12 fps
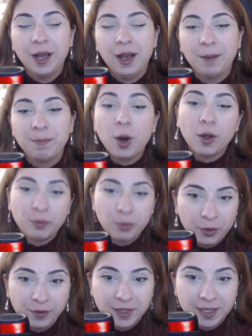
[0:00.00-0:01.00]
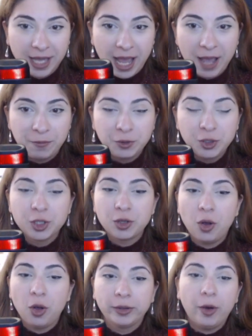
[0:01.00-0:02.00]
a uh, Paul Morphy's game which is
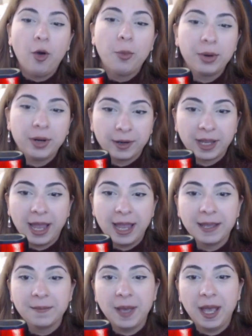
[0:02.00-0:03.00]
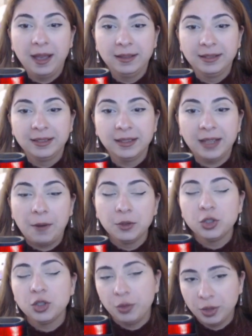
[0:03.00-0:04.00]
called opera game and i will
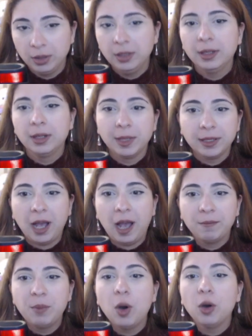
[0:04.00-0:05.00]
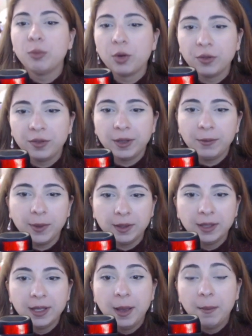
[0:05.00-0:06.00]
show you a little bit how Paul Morphy
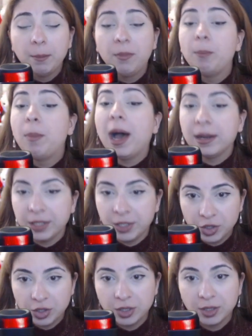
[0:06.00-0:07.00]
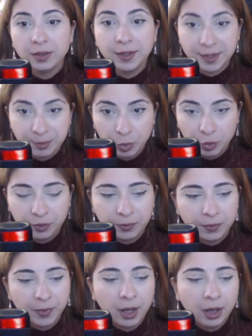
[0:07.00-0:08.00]
will punish this move
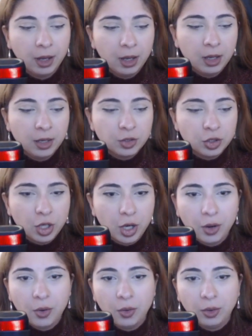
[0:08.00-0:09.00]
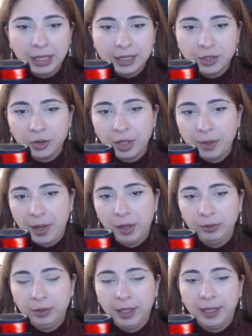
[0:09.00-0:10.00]
so let's talk
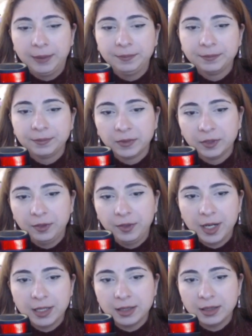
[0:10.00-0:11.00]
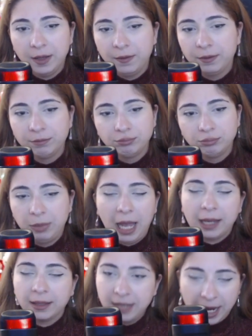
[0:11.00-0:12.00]
about the um, first if
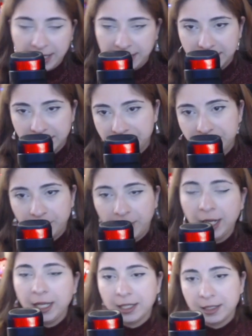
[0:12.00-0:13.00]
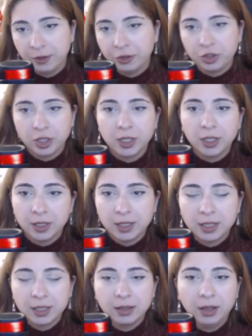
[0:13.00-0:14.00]
black takes, right? It's logical.
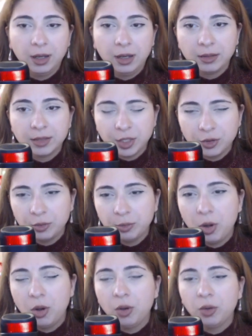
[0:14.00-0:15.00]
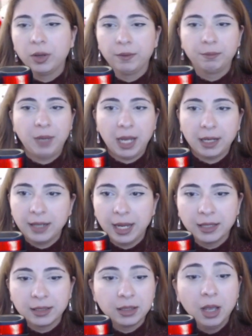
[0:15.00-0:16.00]
It's uh, central pawn and black
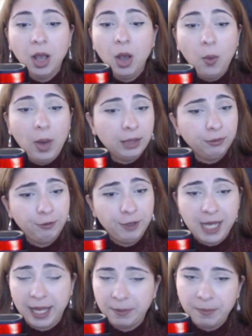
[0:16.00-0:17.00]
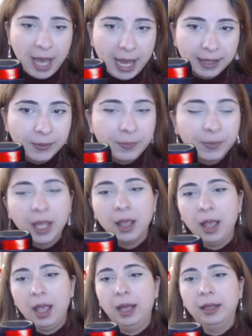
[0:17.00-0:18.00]
takes. Well, we take back
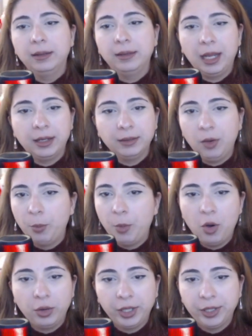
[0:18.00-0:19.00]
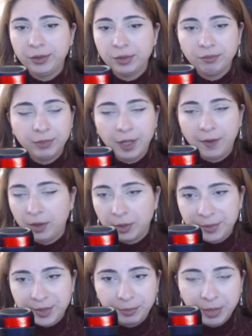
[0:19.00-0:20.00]
and then opponent
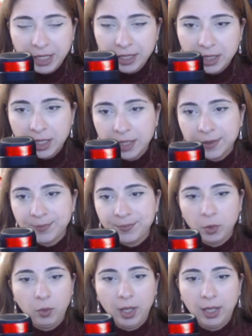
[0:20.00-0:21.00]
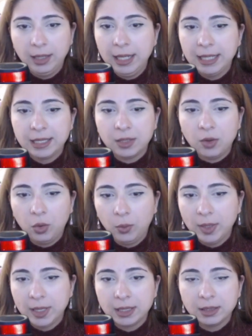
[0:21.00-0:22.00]
develops the pieces. Well, it's
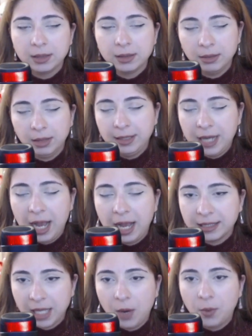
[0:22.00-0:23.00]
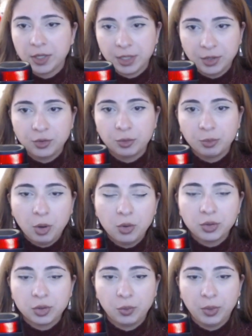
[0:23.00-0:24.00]
always attacks our central
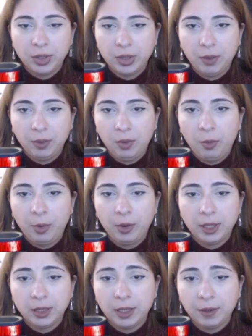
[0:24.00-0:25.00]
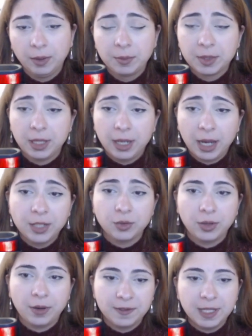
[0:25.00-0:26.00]
pawn. So when the opponent develops the knight
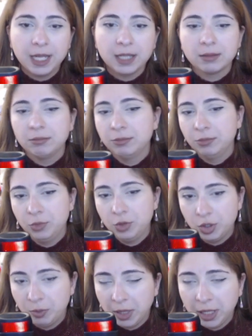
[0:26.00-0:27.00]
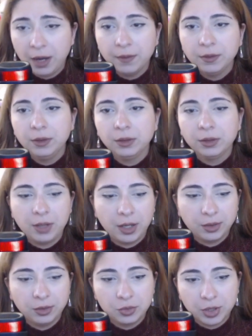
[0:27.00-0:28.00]
on f6, we should be careful to
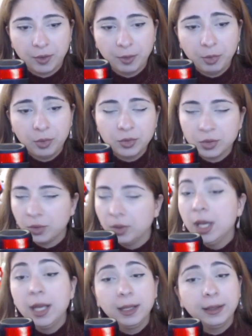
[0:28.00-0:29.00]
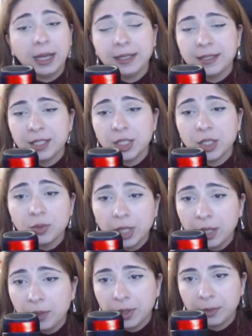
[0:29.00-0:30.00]
not lose our pawn. So knight
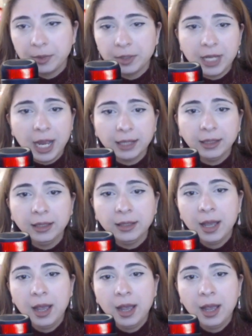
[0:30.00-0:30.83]
c3, we are protecting.